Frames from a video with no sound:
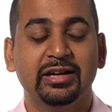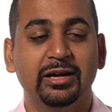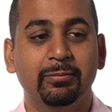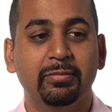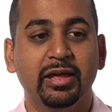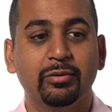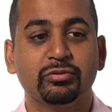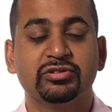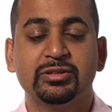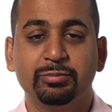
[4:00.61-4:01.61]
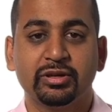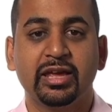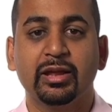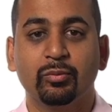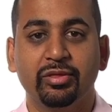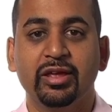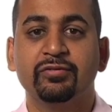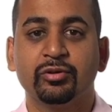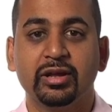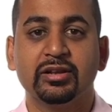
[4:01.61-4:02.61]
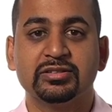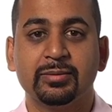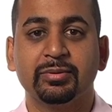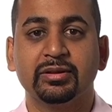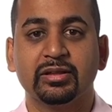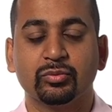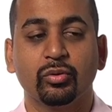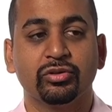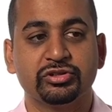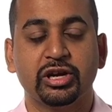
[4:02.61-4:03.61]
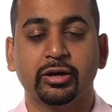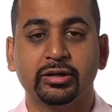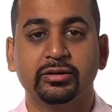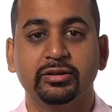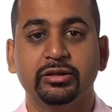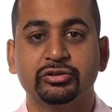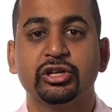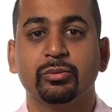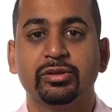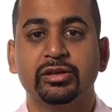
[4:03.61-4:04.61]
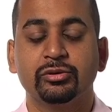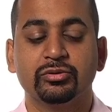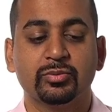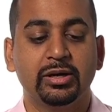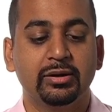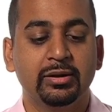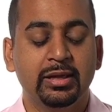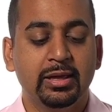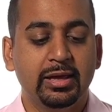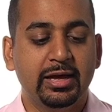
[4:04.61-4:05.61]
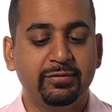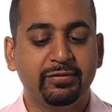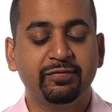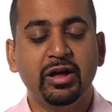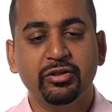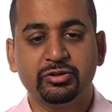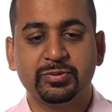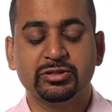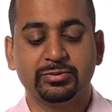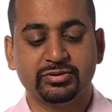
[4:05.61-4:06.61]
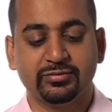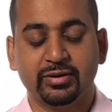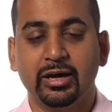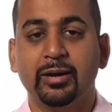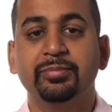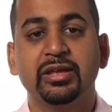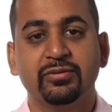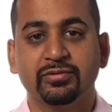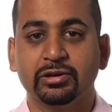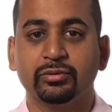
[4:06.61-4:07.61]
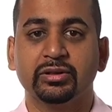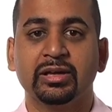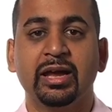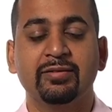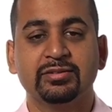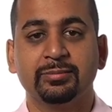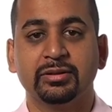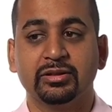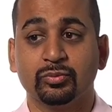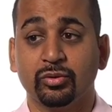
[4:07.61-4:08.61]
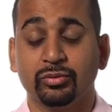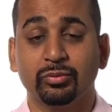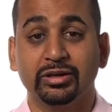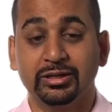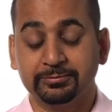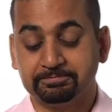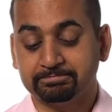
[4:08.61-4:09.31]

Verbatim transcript: um, and reciprocate when they've created something that's worth sharing. You know, share what they do as well. And if you follow those principles of updating frequently, have something that's worth reading,